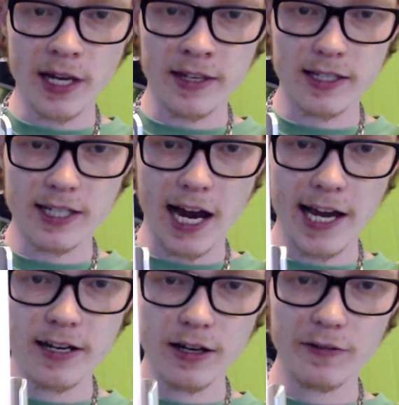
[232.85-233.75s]
on the
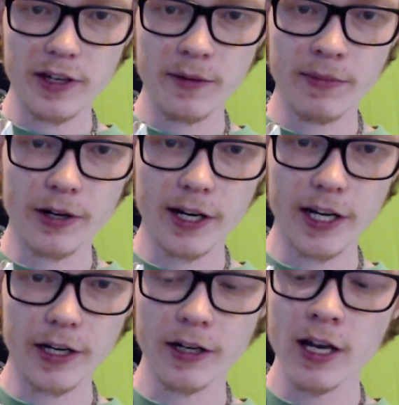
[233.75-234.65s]
side of the emitter
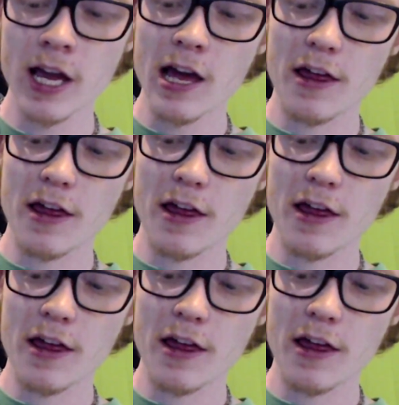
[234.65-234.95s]
here.